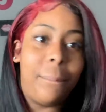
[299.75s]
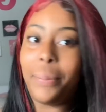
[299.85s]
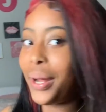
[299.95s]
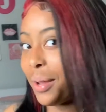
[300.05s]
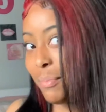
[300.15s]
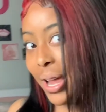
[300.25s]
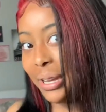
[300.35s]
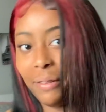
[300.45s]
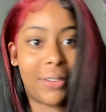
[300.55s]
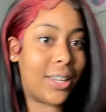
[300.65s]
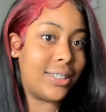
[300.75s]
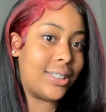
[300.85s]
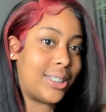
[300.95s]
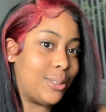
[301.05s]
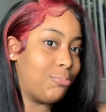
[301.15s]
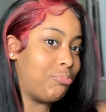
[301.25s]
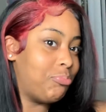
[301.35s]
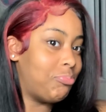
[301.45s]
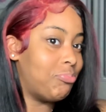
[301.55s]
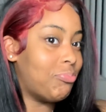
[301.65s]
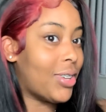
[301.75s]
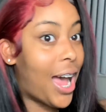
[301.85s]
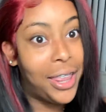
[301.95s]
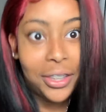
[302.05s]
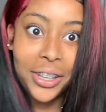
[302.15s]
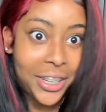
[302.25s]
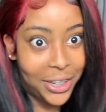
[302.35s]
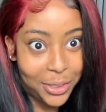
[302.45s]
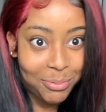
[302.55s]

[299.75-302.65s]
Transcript: but in my defense, I look good,